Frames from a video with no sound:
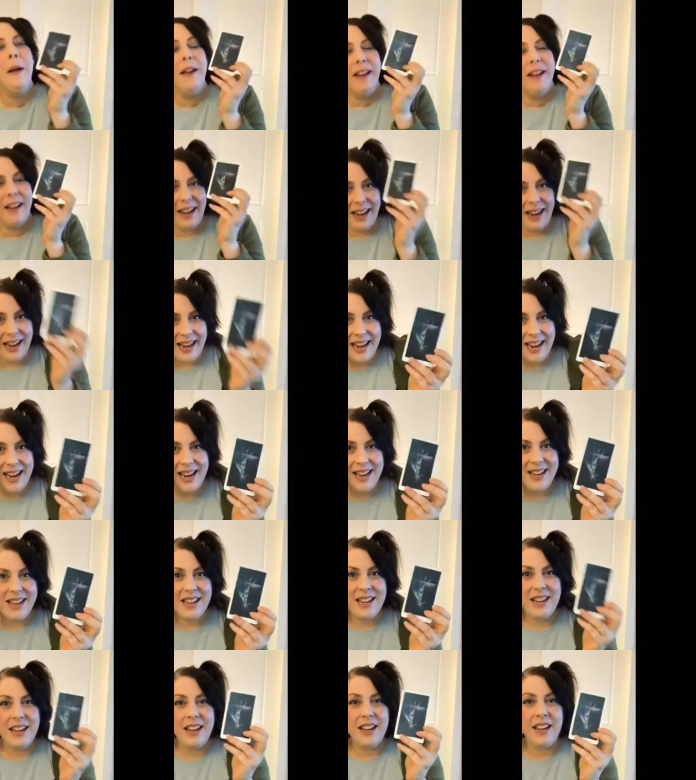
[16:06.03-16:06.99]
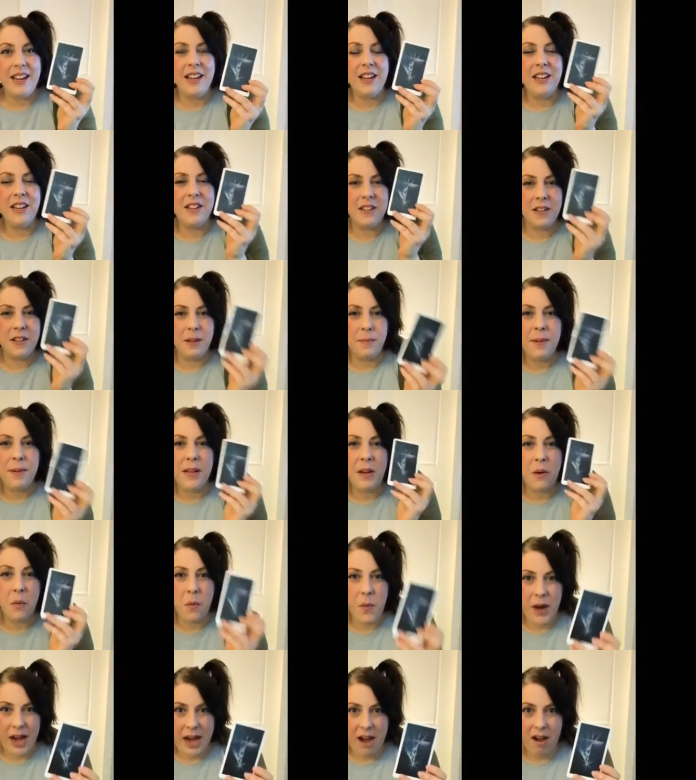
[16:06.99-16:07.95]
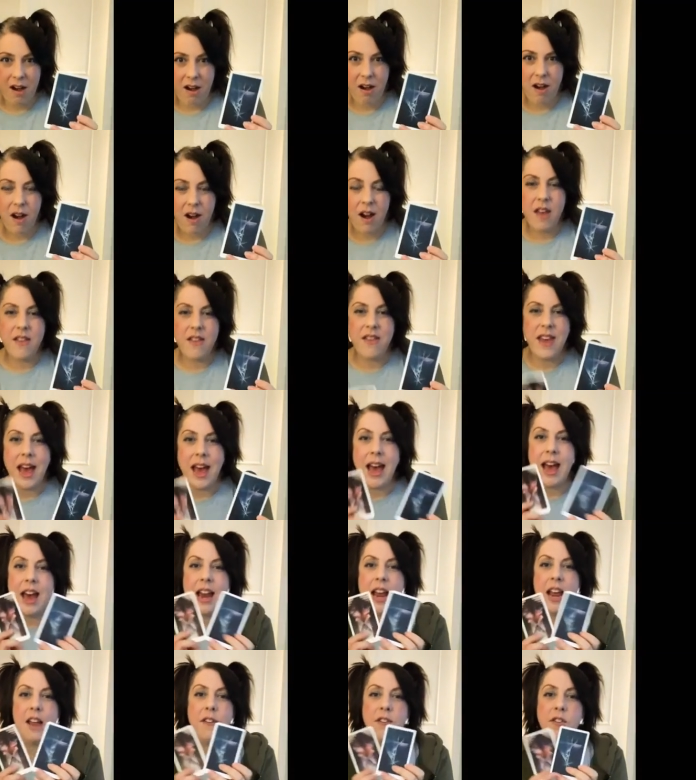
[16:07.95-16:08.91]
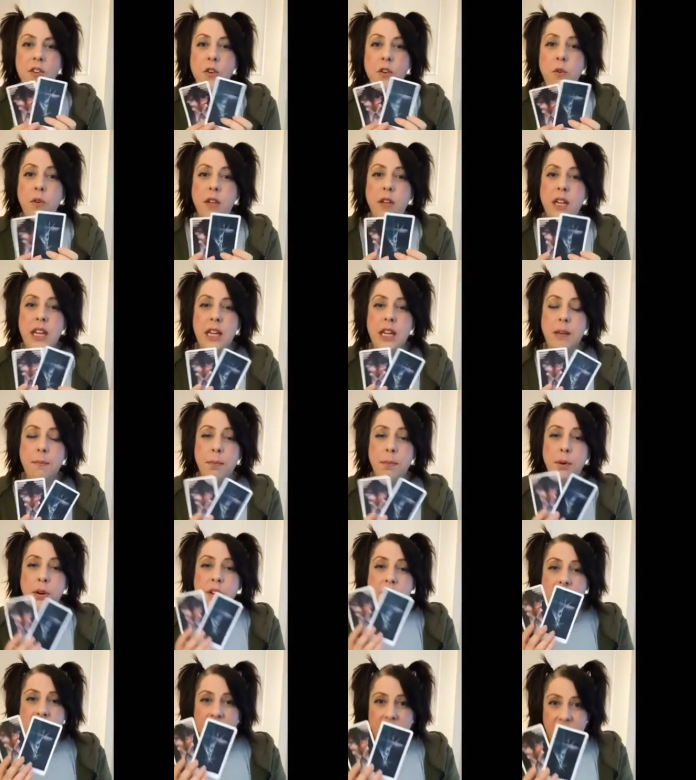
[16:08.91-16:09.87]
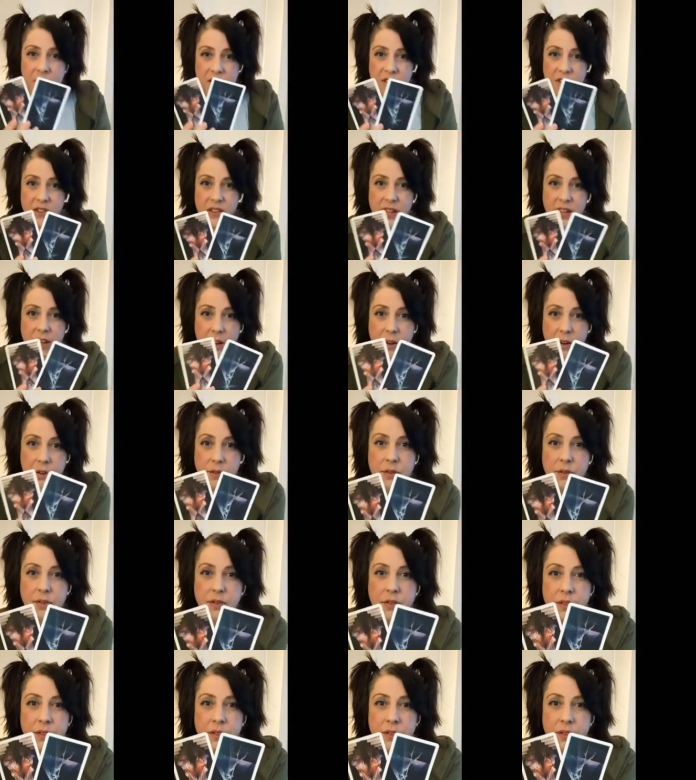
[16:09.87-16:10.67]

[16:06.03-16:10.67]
And to be aware that if you keep pushing yourself